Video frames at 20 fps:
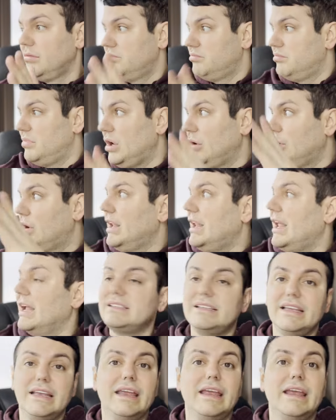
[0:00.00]
you know,
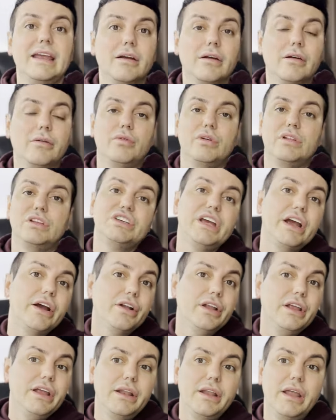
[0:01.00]
connecting here with
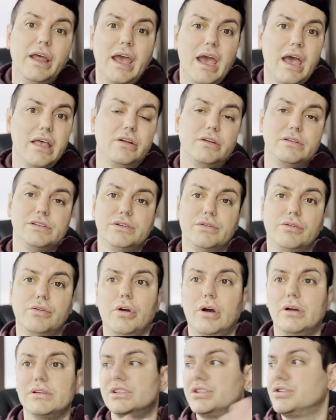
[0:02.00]
Sheraton, and then also
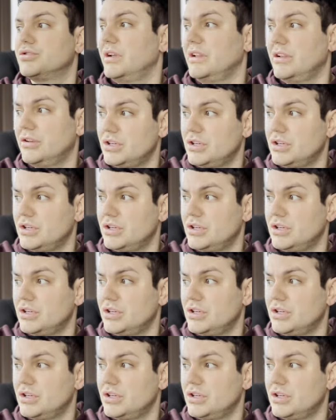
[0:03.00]
across the street.